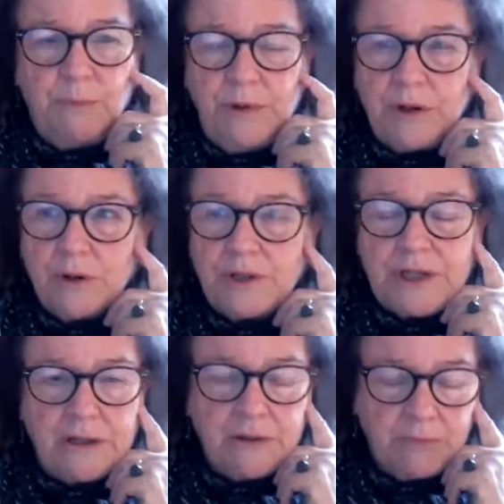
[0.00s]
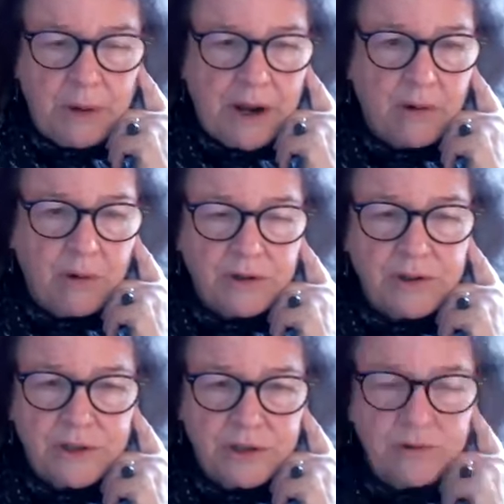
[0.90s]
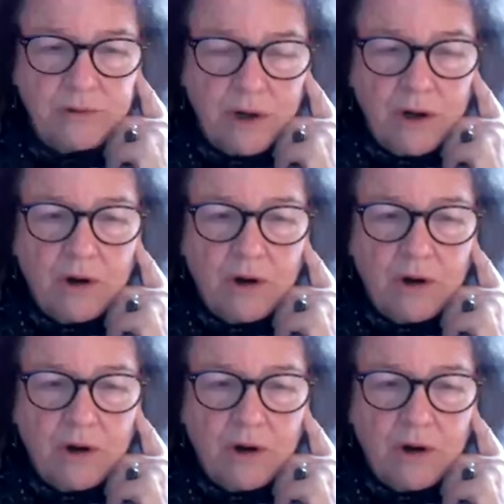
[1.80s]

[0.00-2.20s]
you know, selling power to,